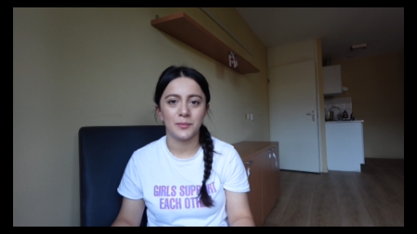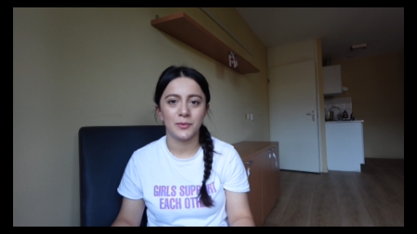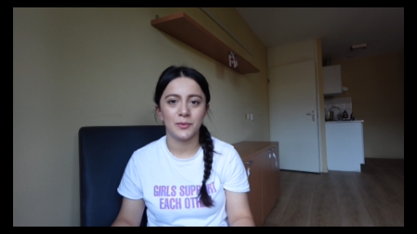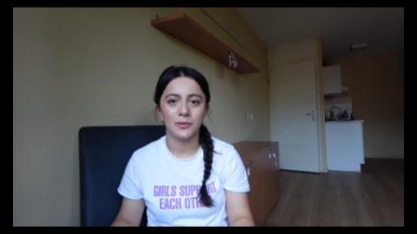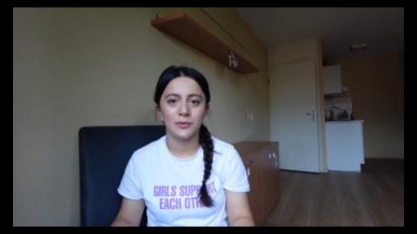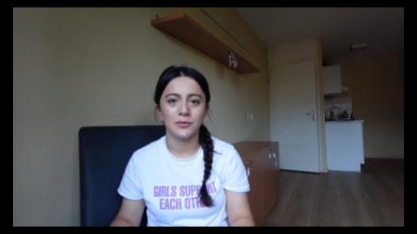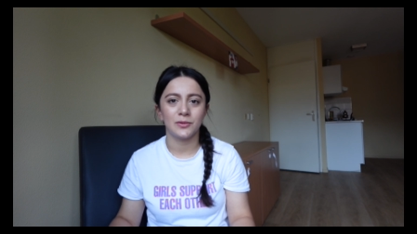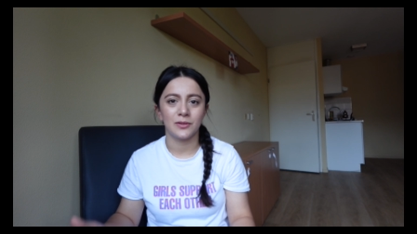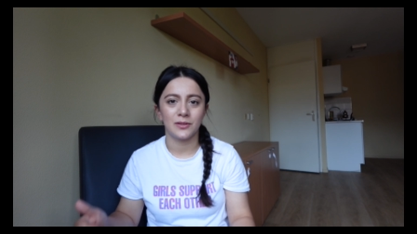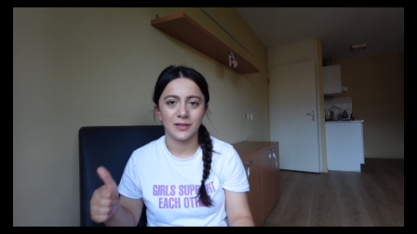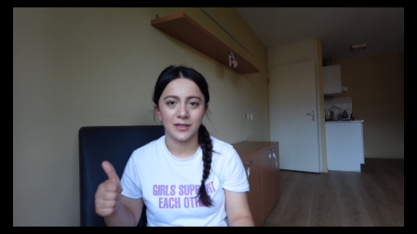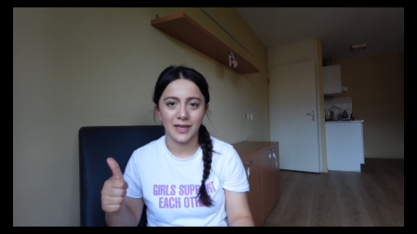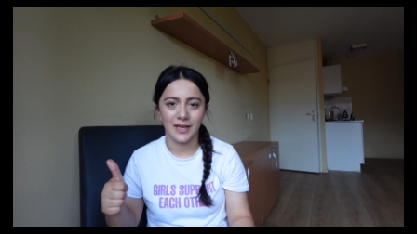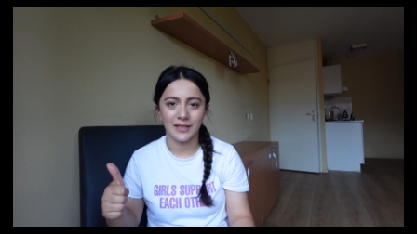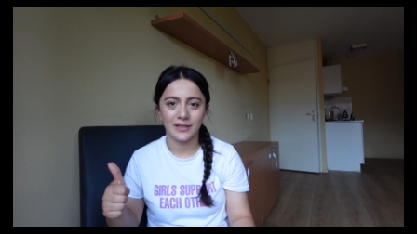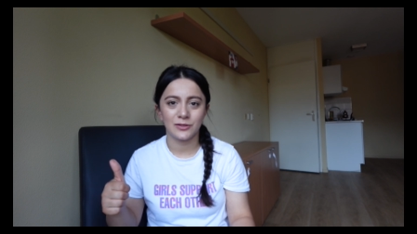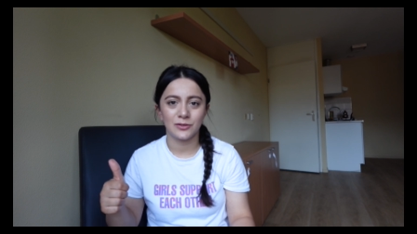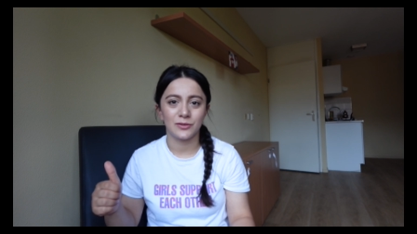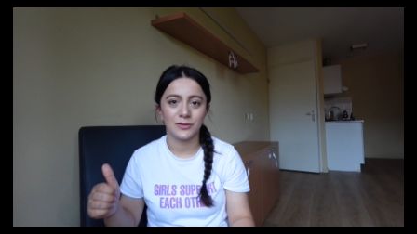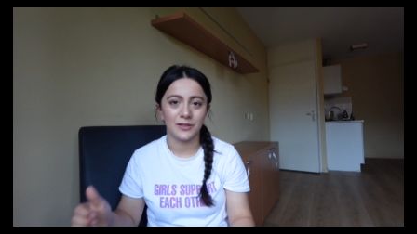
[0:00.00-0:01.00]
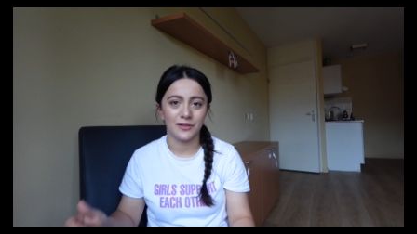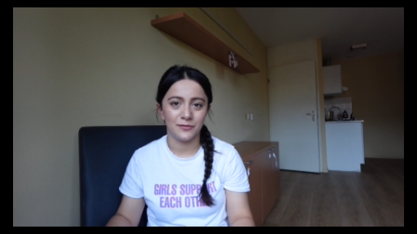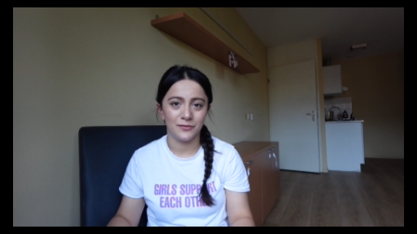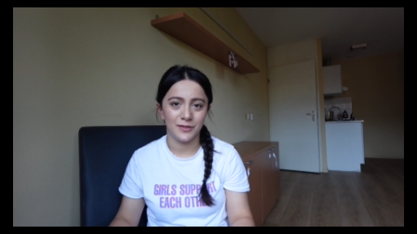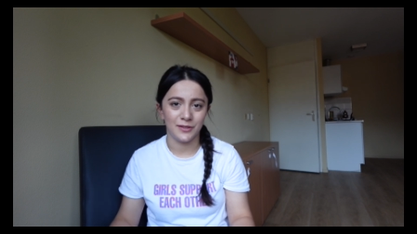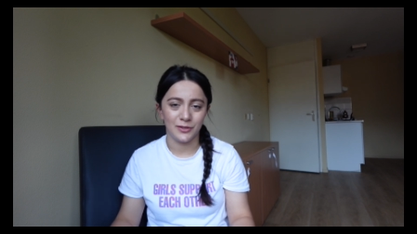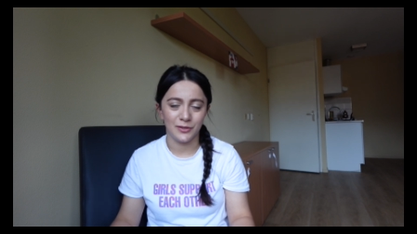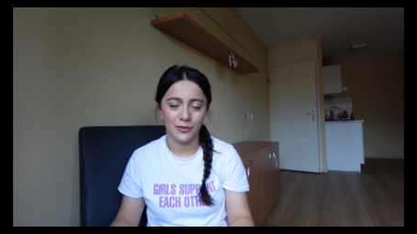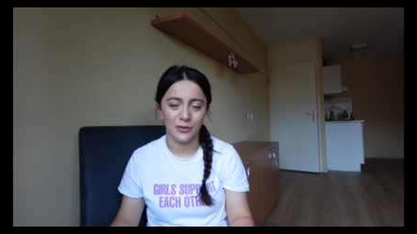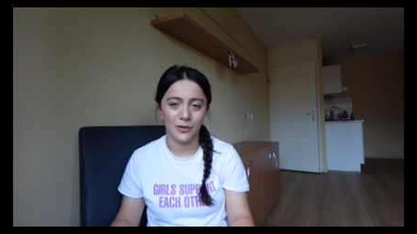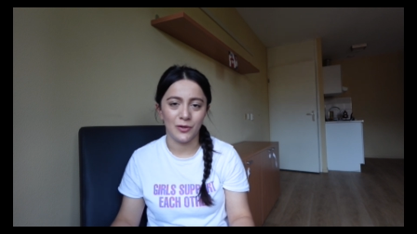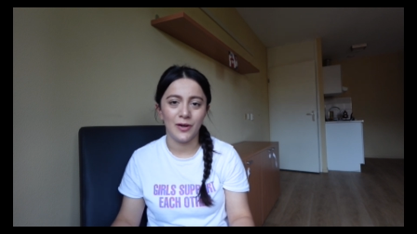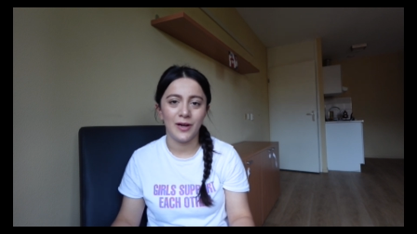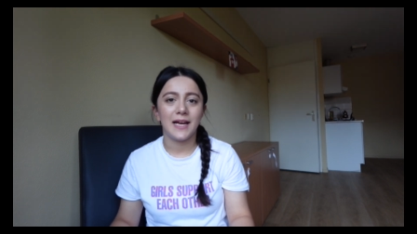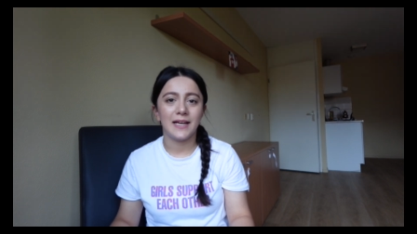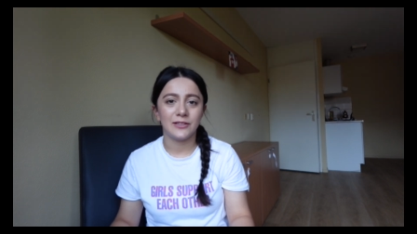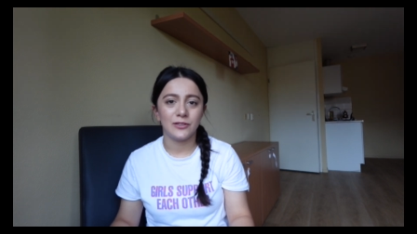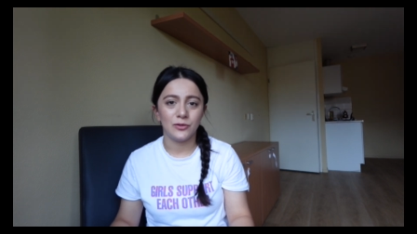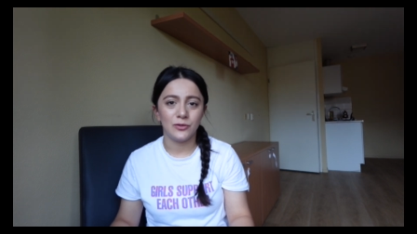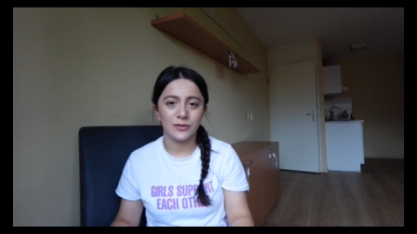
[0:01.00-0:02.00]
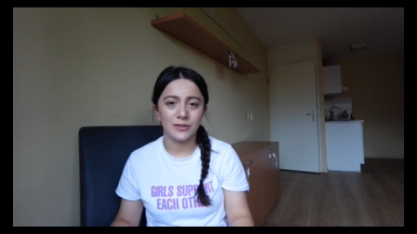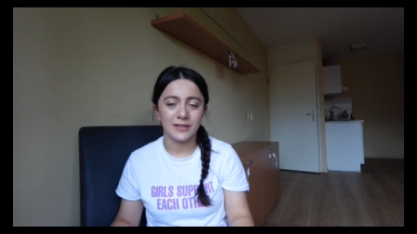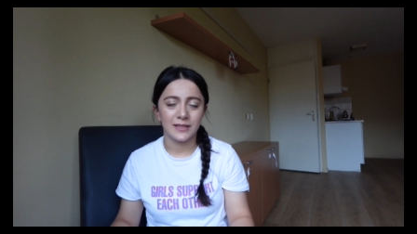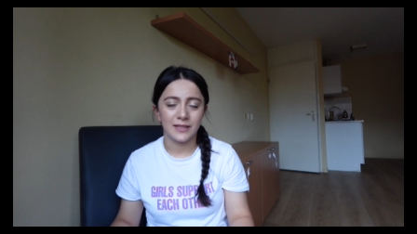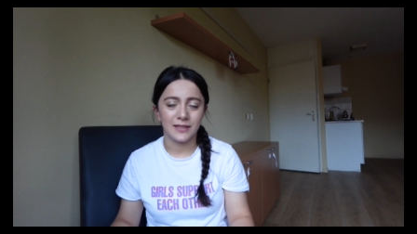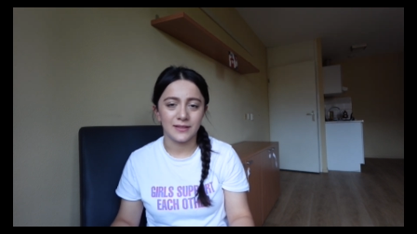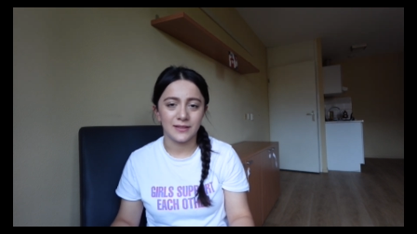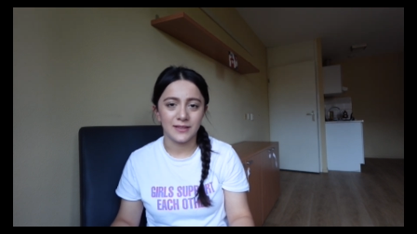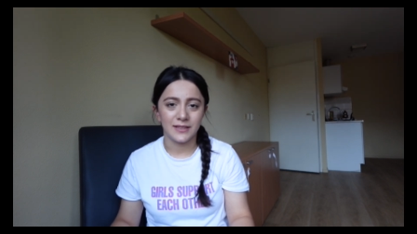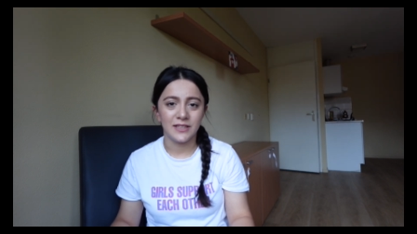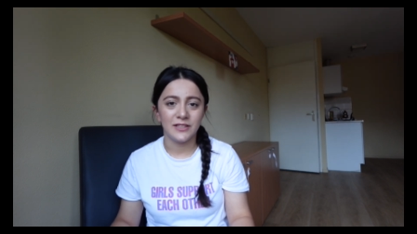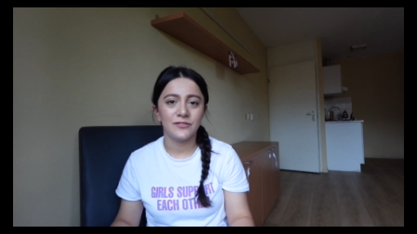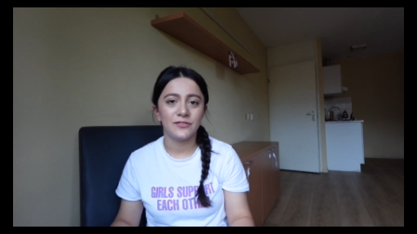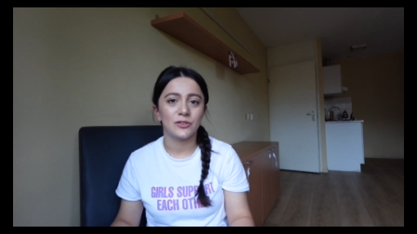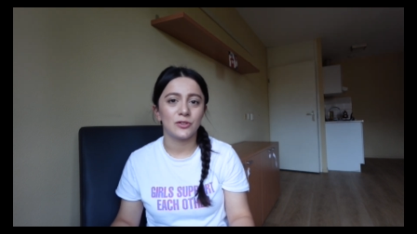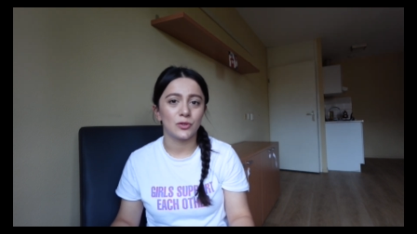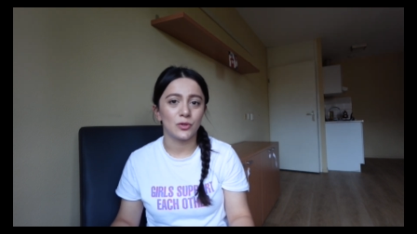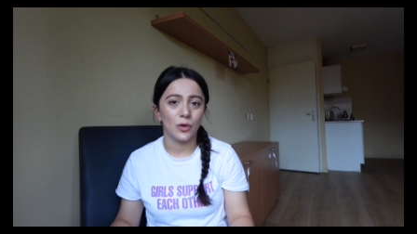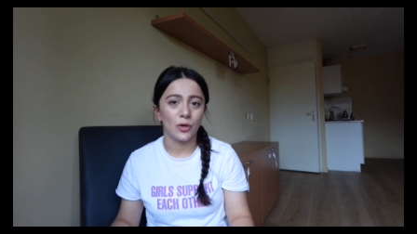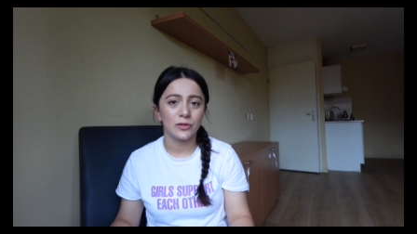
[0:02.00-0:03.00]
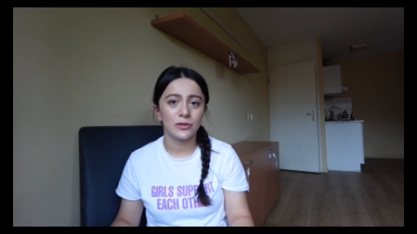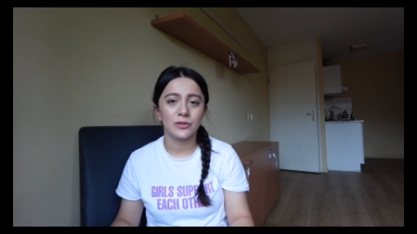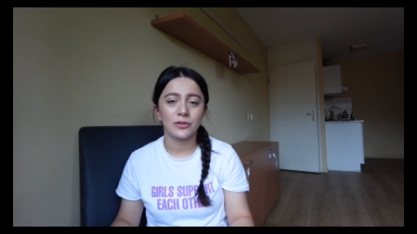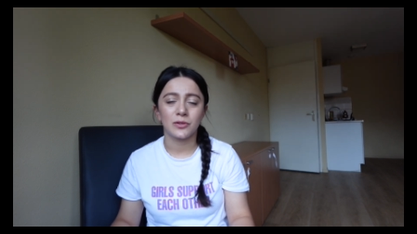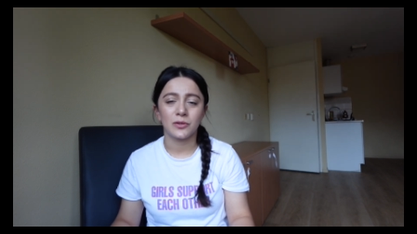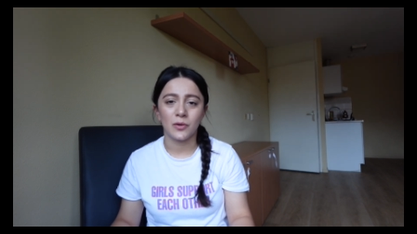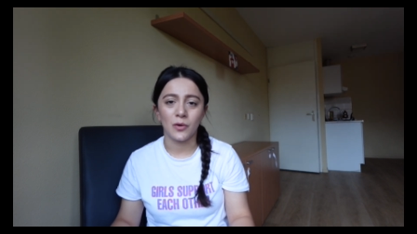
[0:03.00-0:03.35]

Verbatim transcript: put like to the video and you can leave dot